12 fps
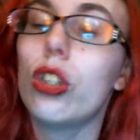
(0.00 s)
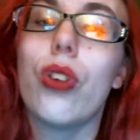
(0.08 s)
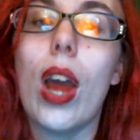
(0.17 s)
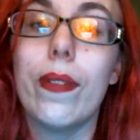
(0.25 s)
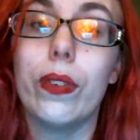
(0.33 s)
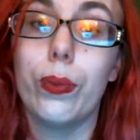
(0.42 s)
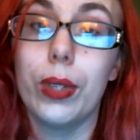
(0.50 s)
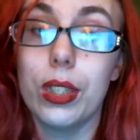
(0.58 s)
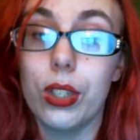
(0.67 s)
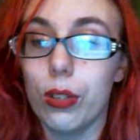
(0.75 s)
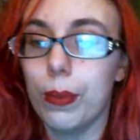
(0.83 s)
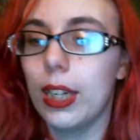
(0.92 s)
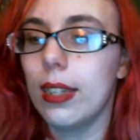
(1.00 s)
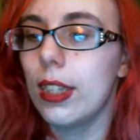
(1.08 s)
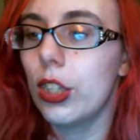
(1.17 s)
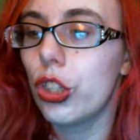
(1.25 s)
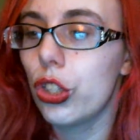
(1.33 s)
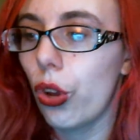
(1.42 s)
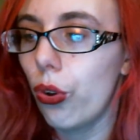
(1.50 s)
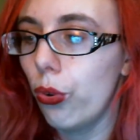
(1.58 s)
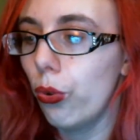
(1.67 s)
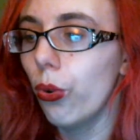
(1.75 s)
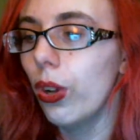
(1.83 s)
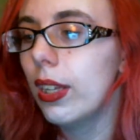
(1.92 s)
to travel with too because it's
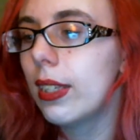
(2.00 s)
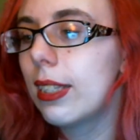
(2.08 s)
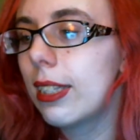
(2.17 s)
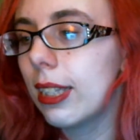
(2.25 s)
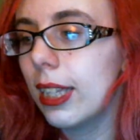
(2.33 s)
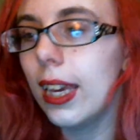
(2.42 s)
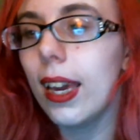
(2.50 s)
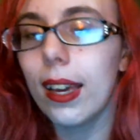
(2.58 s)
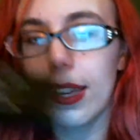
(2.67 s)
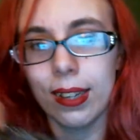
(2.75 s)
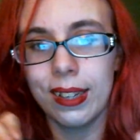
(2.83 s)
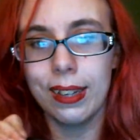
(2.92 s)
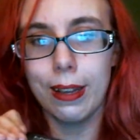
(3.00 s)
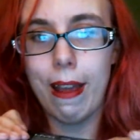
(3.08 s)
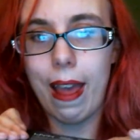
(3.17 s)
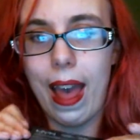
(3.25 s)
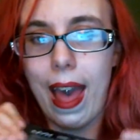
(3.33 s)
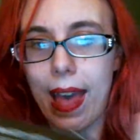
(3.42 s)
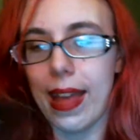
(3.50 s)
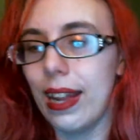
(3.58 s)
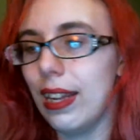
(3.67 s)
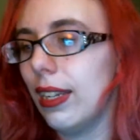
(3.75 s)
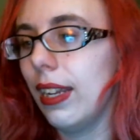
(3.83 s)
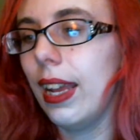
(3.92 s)
so sleek
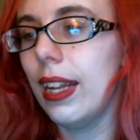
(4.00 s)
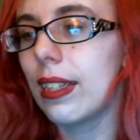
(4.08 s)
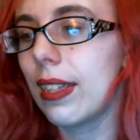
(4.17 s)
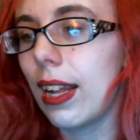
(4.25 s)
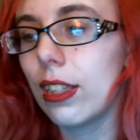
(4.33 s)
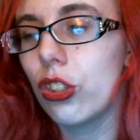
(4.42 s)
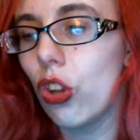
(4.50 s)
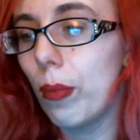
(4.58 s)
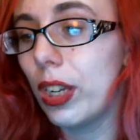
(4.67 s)
and it's got so